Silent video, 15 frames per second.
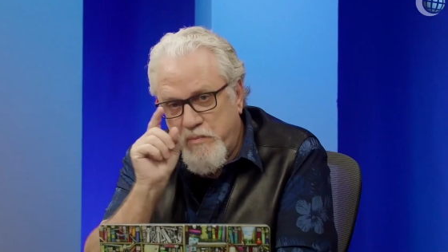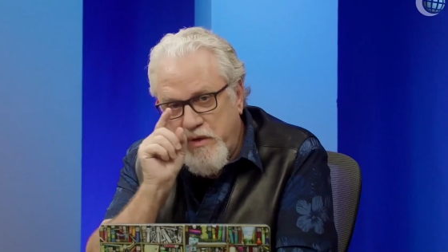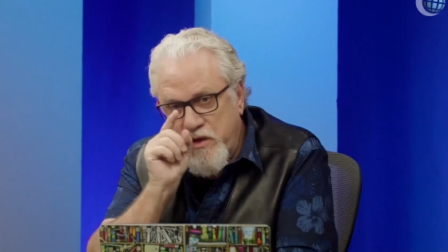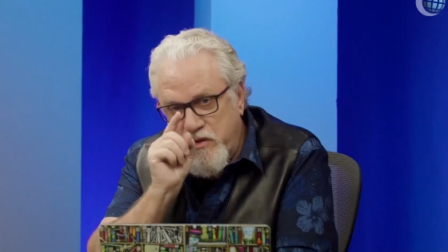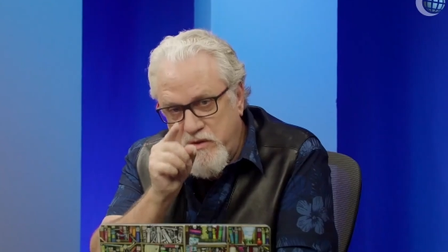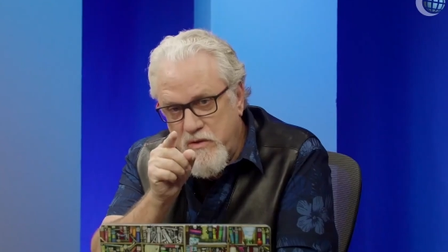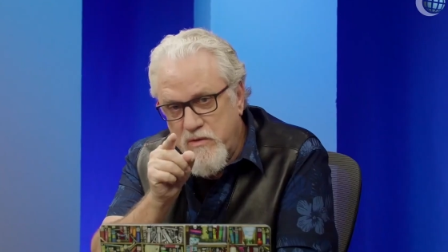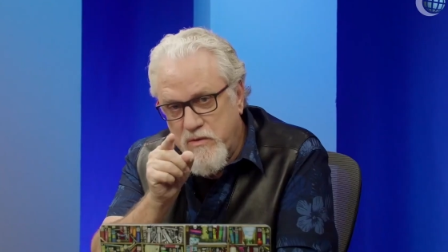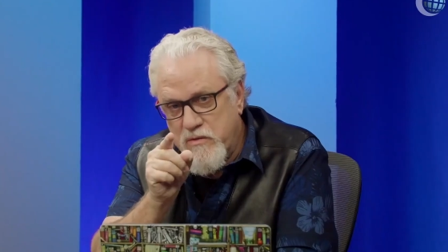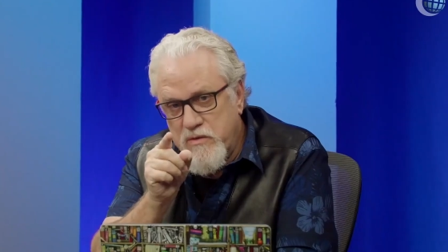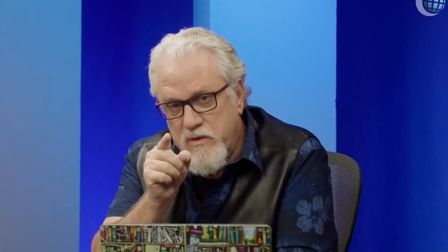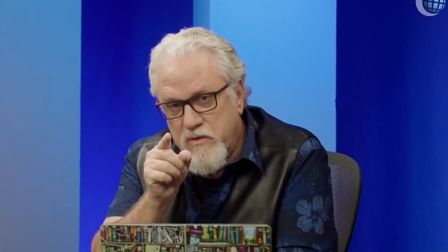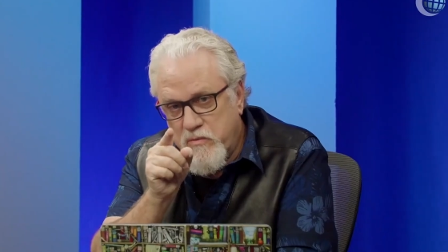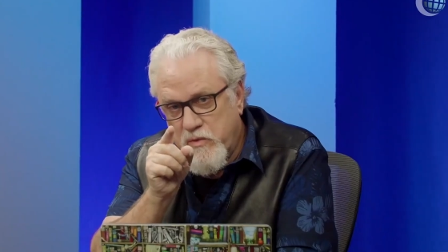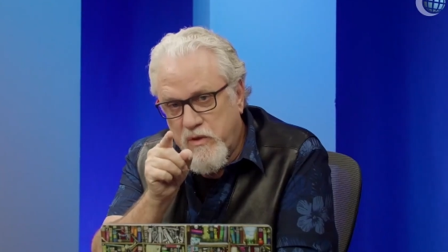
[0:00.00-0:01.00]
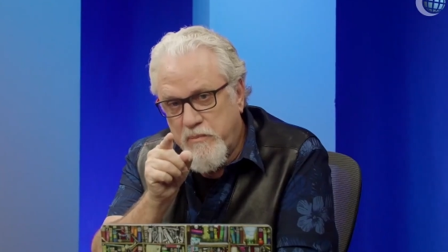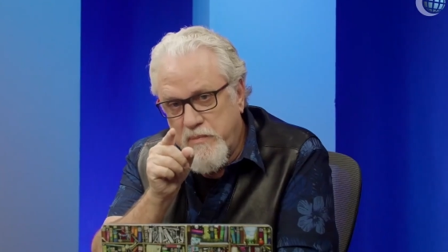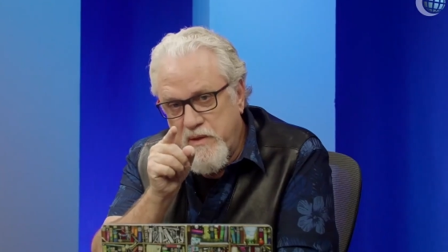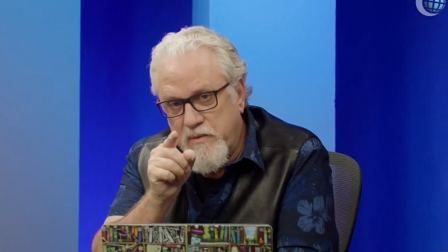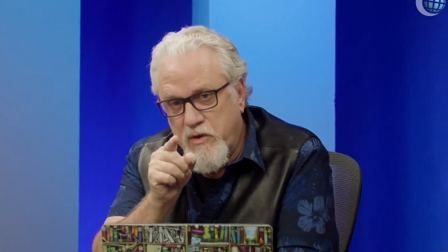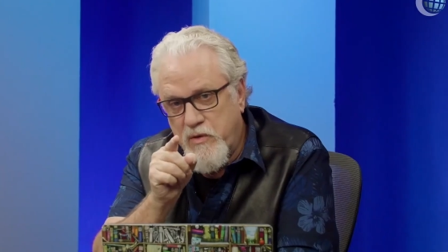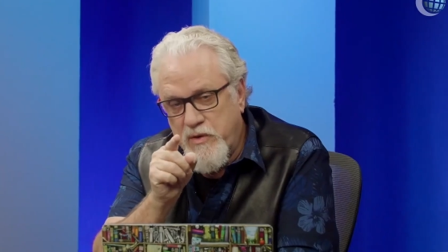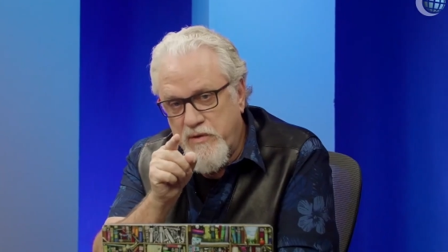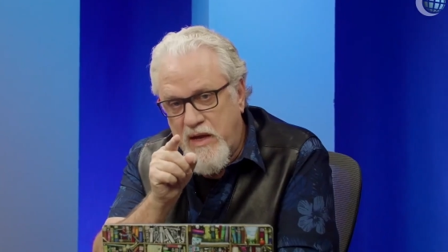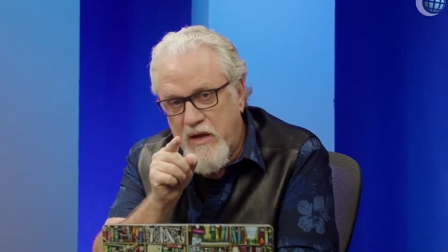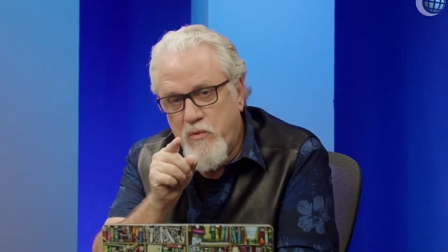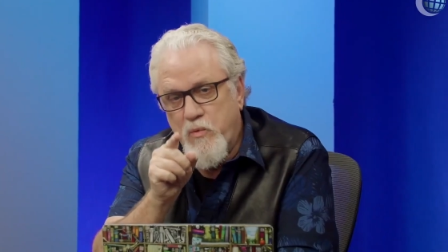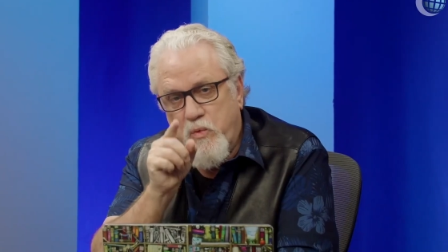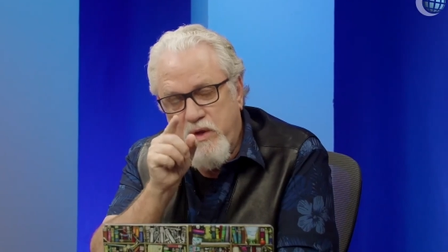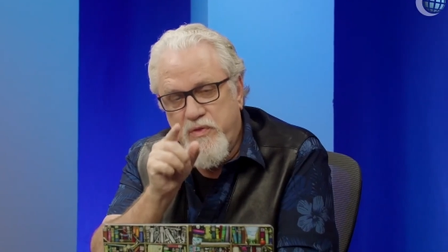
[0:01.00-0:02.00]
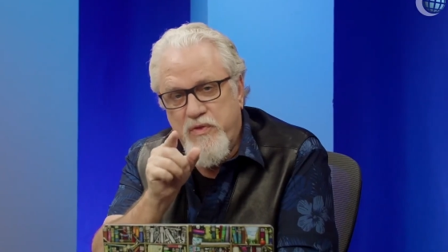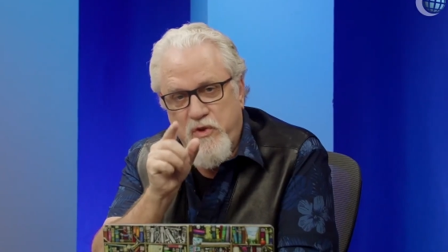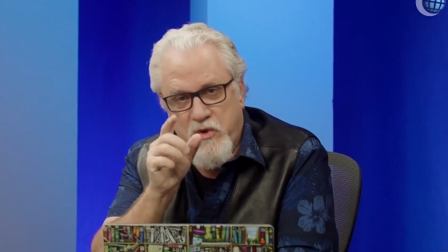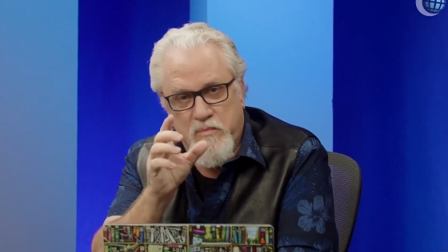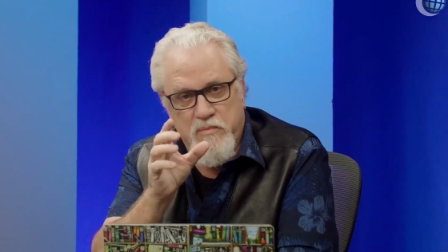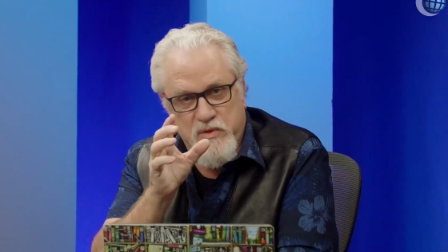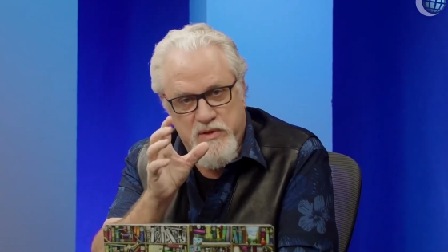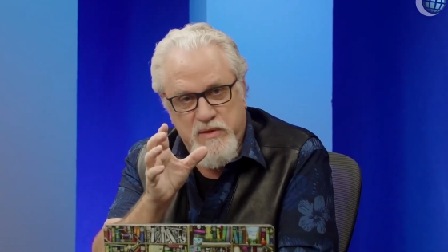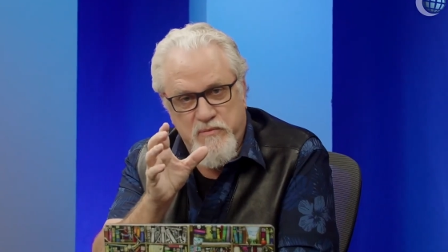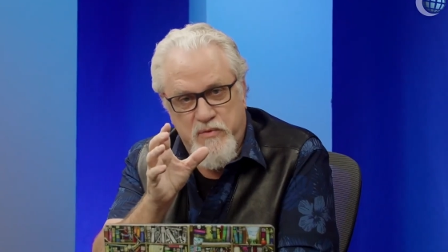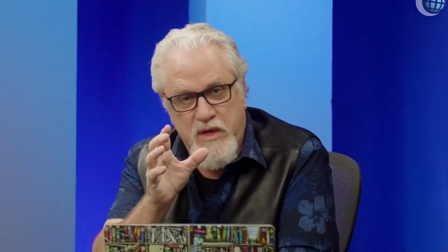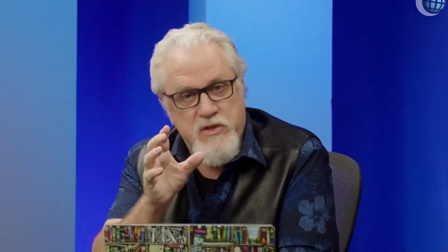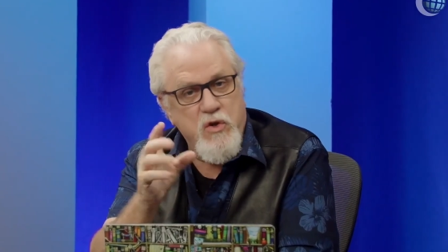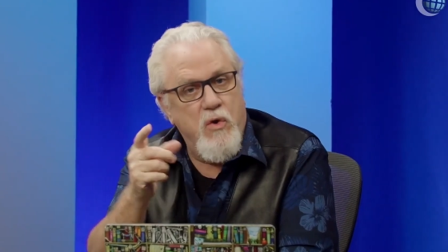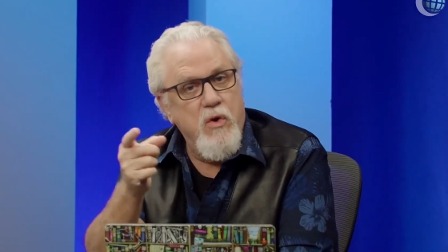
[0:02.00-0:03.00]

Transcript: hoping you will be doing that with your Muslim friends,